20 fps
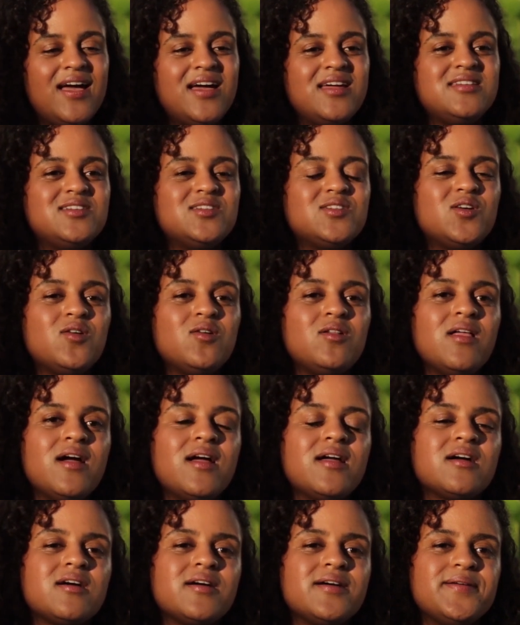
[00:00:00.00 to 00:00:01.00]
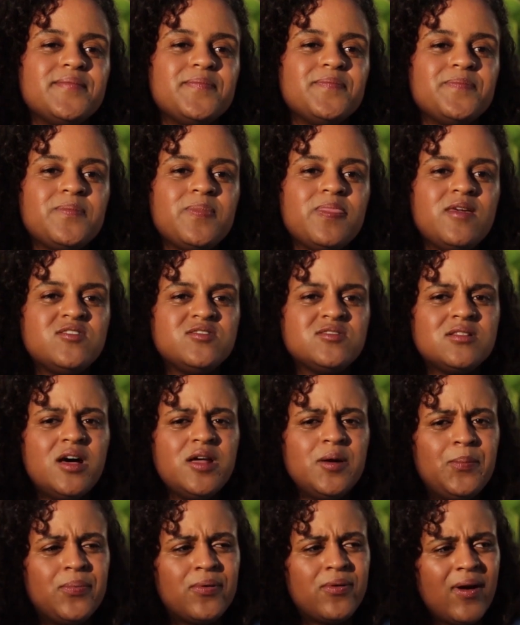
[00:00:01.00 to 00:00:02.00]
And there's a
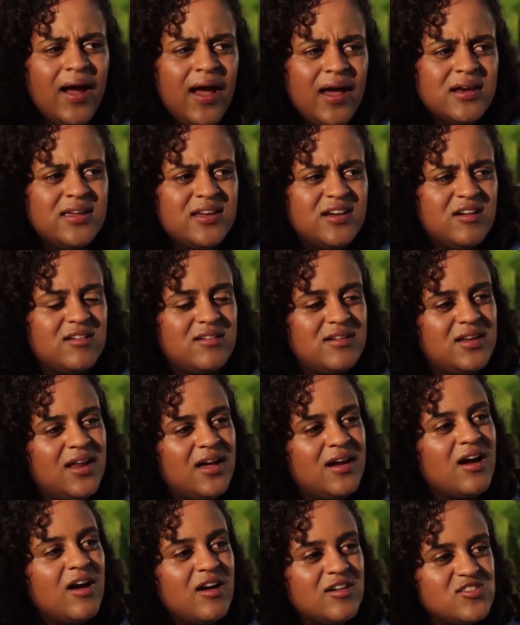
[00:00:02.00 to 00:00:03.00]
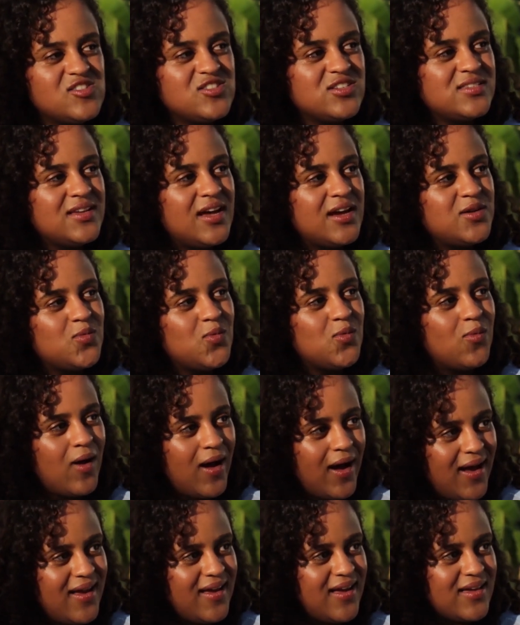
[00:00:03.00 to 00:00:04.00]
lot of pride here, and I understand
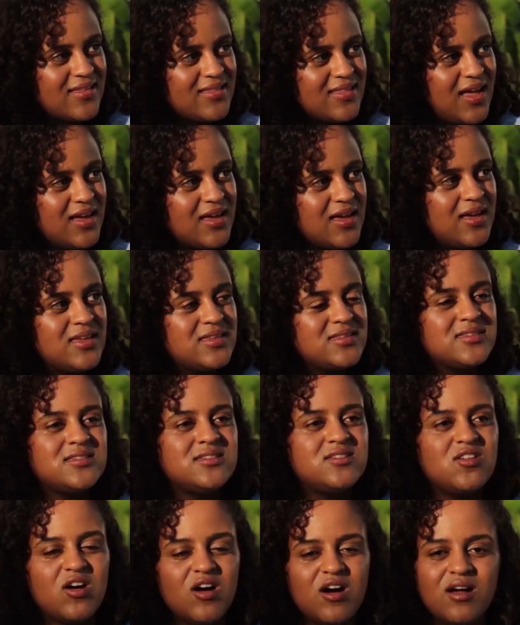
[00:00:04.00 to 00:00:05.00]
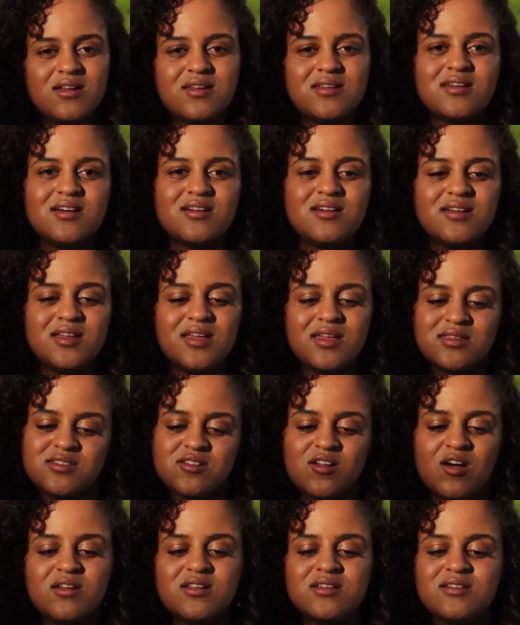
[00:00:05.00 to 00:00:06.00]
why. It's not
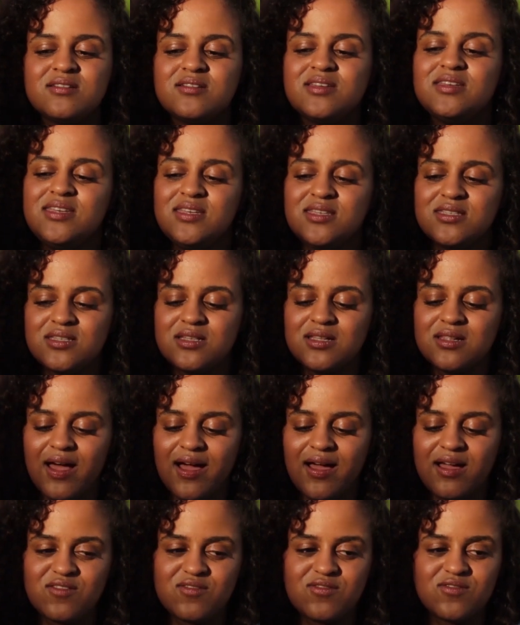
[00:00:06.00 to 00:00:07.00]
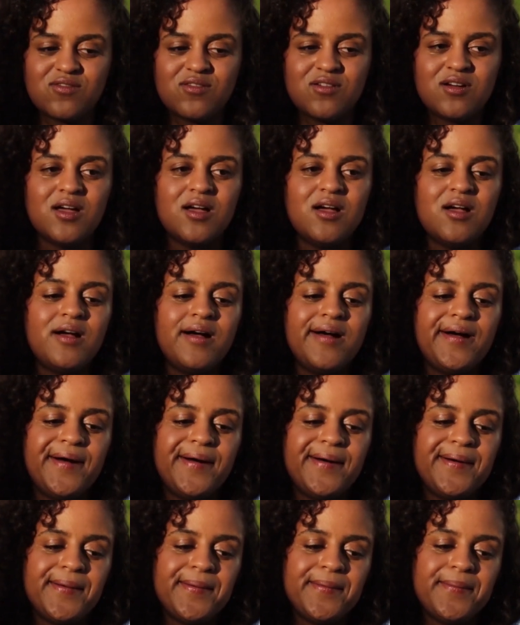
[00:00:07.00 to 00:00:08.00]
an easy life,
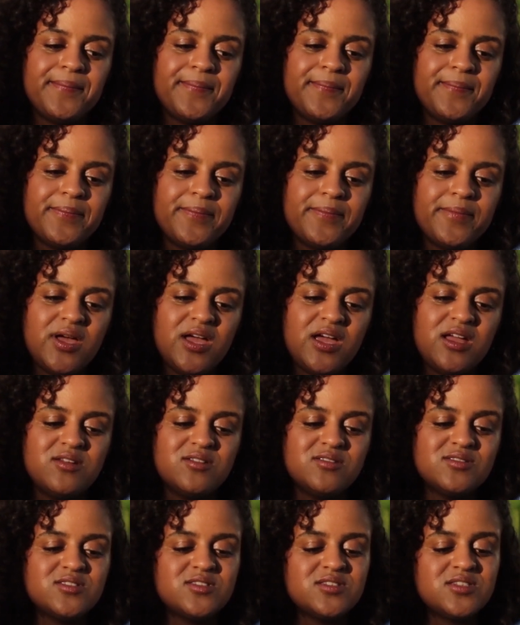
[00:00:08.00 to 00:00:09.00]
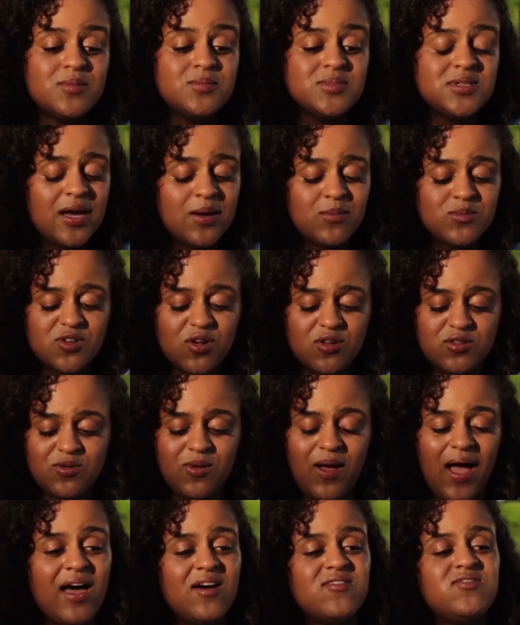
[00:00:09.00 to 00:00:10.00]
and sometimes all
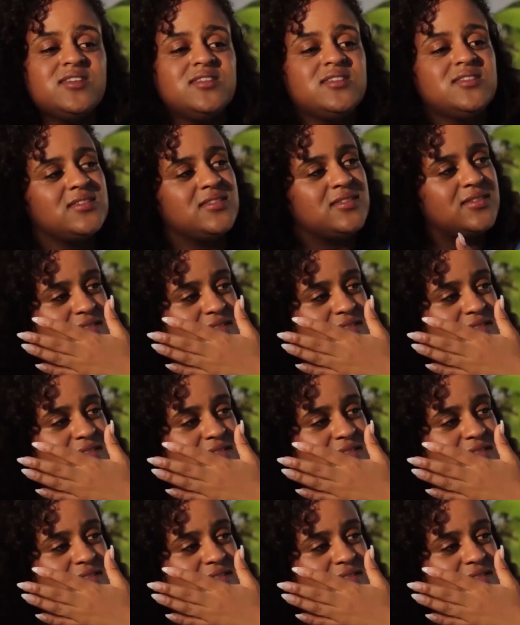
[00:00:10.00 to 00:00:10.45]
you have is